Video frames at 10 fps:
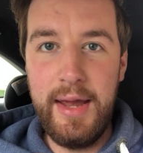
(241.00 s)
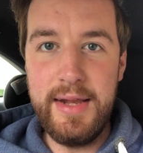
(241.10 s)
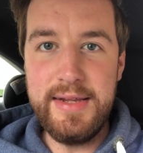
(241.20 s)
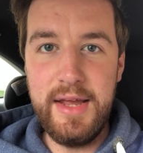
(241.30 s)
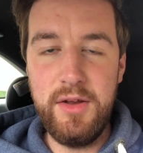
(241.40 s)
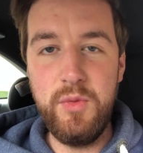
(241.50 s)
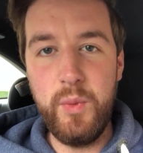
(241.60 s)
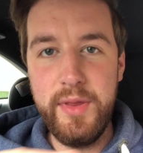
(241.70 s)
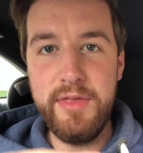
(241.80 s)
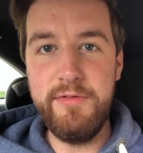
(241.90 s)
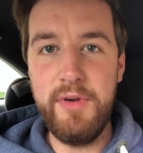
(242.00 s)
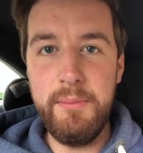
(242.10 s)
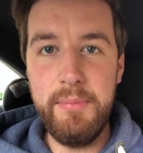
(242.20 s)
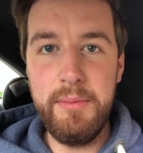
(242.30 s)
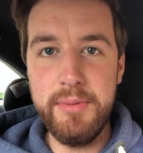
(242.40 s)
and down with the
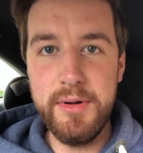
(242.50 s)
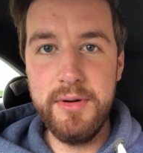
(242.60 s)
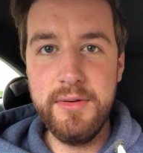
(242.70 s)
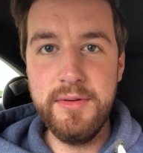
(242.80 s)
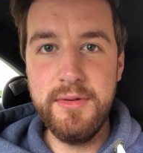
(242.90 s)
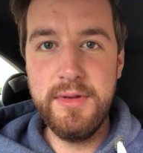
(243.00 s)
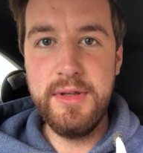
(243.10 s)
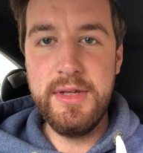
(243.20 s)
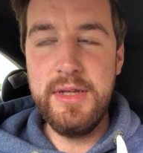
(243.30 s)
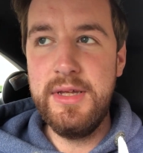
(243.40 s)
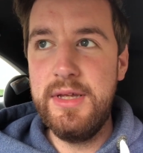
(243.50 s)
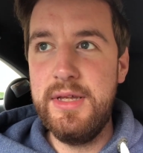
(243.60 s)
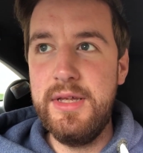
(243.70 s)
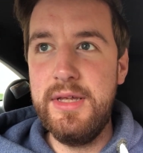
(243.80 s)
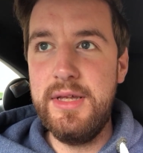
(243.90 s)
front bumper,
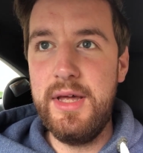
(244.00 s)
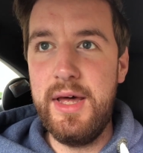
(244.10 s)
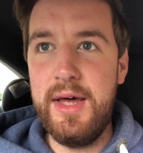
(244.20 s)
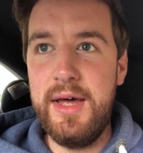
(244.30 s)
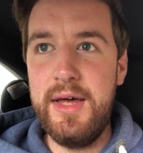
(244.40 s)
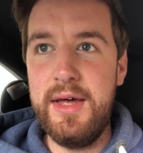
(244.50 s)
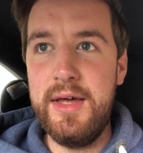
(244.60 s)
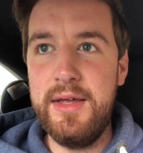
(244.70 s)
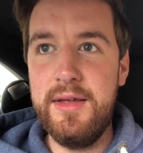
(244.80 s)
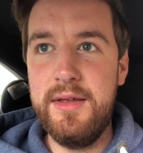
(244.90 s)
but